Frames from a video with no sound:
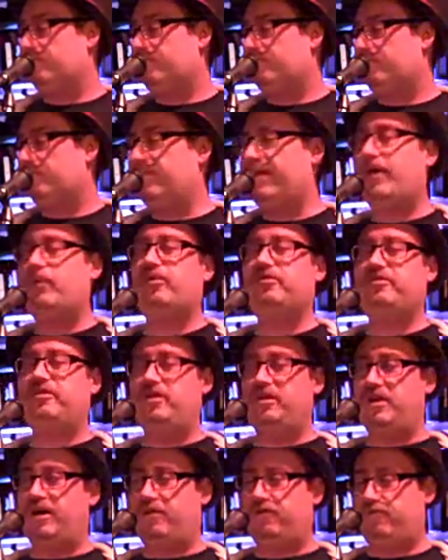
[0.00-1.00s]
But that
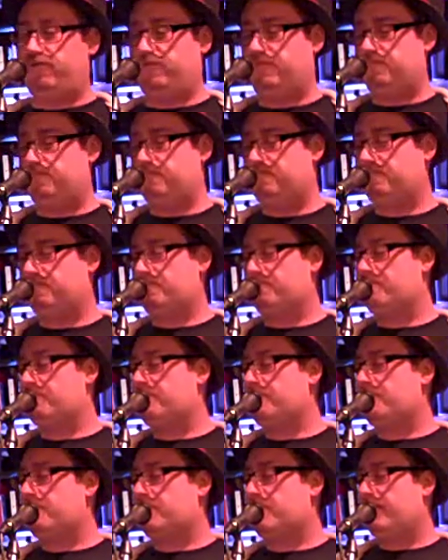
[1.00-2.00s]
wasn't enough.
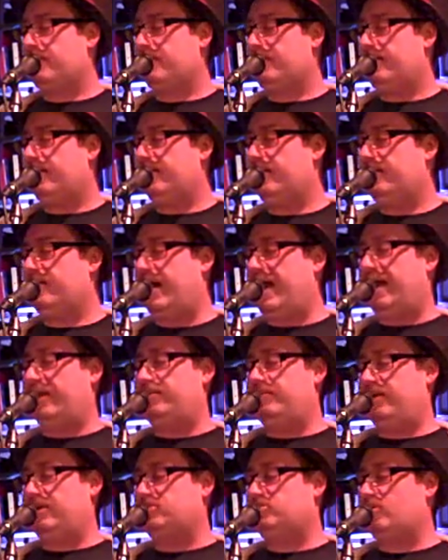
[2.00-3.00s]
I
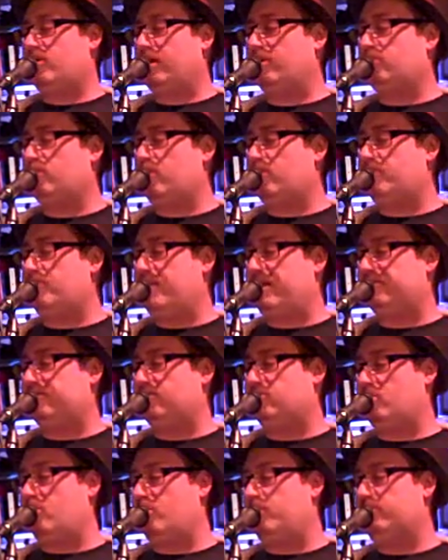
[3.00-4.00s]
had to make sure I drove the
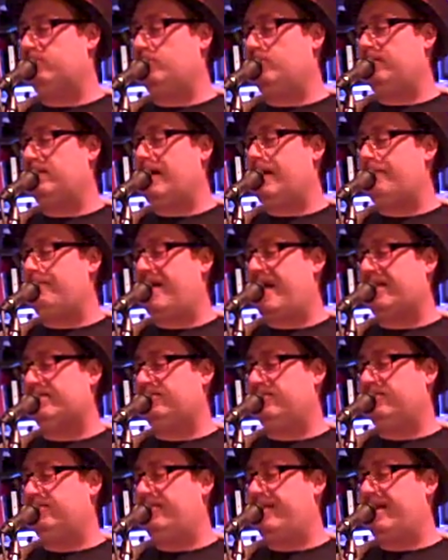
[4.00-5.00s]
message home, so we got back
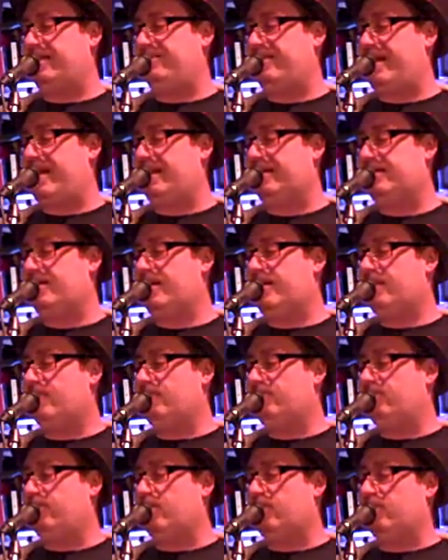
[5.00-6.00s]
to the Titanic
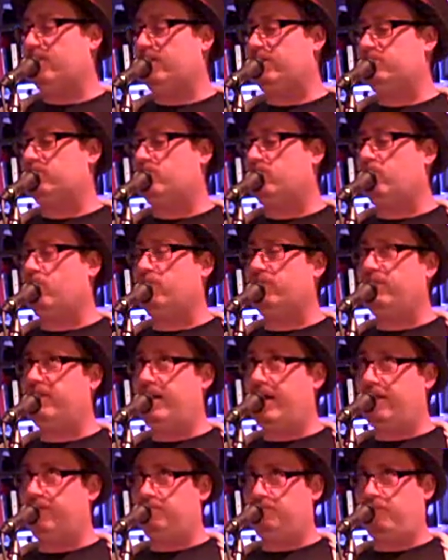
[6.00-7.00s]
veering toward
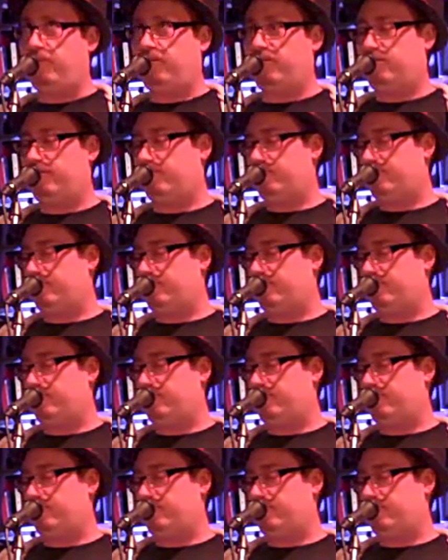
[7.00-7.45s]
the iceberg.